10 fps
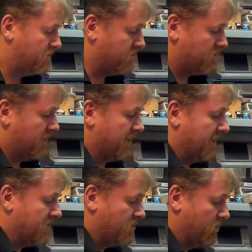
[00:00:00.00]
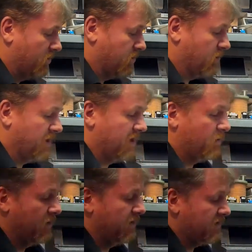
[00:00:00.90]
just like I showed you here
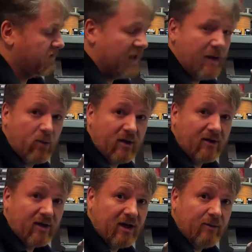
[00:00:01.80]
with this labyrinth game.